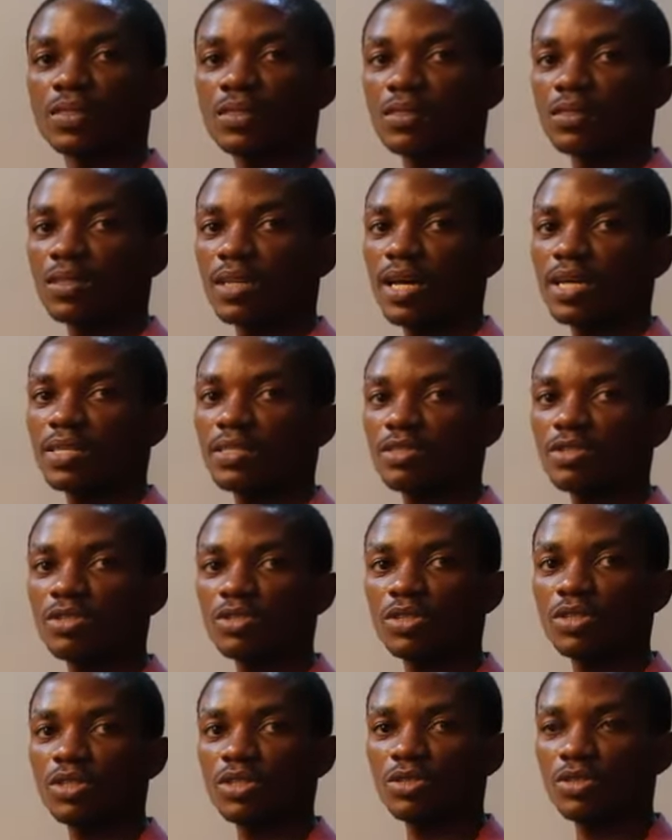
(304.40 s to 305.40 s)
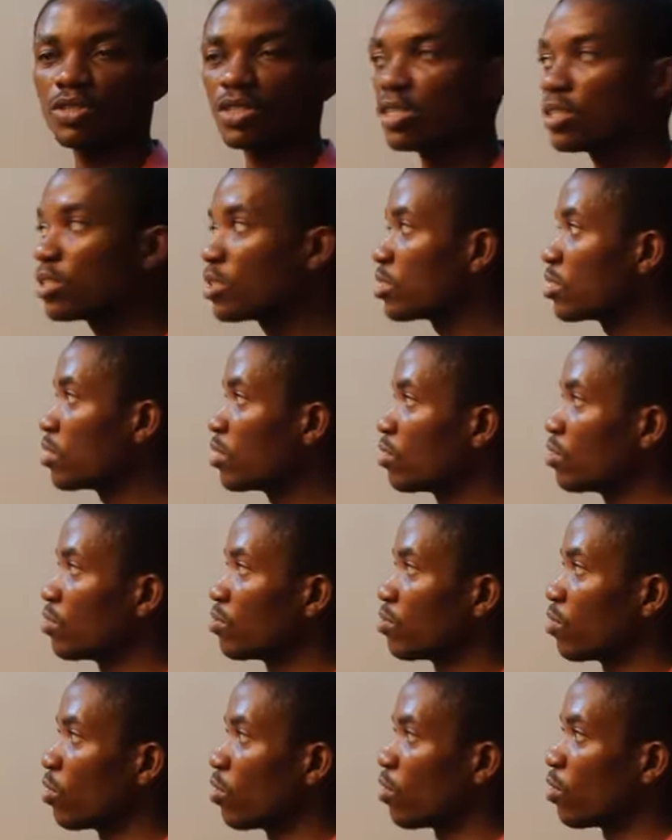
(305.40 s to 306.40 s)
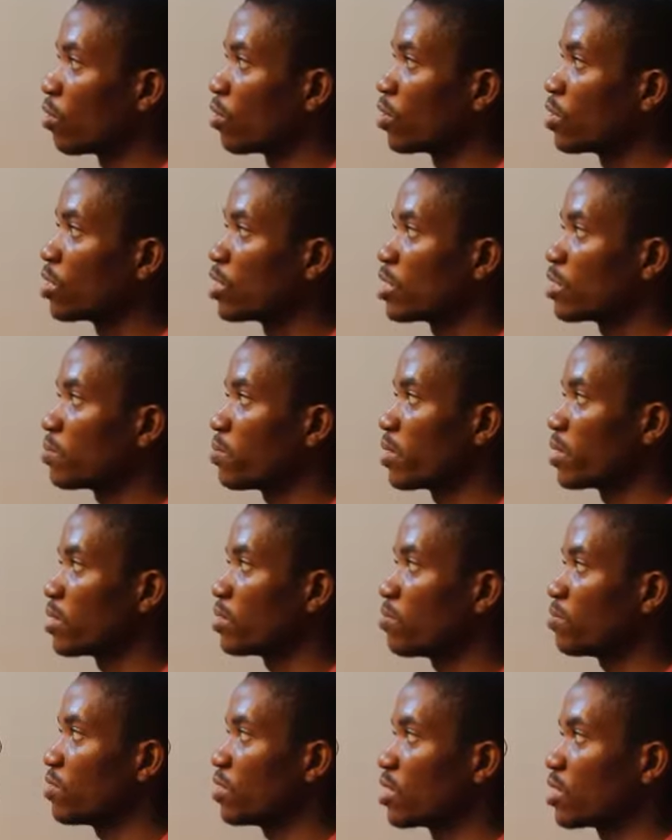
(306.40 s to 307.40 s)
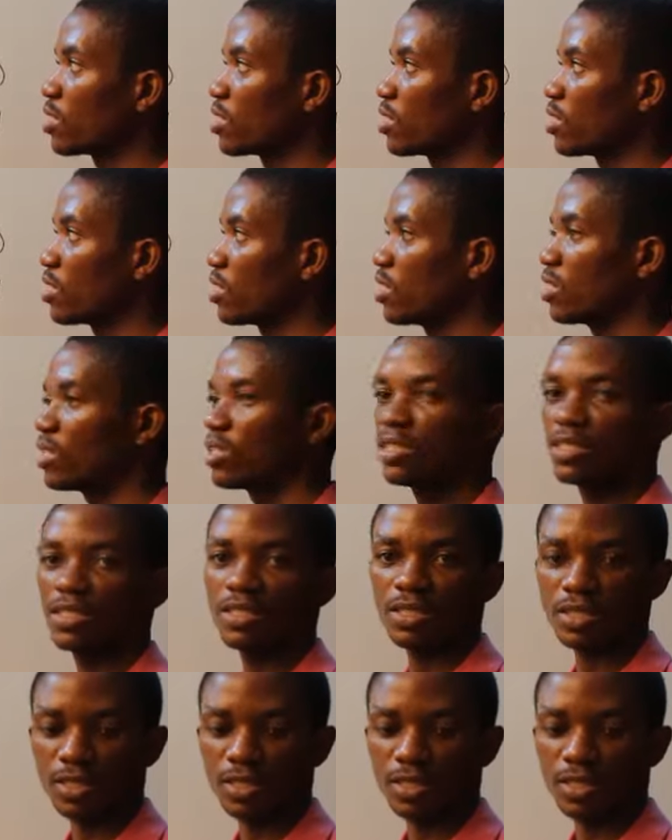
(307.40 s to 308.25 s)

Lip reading: So that's the unit for specific heat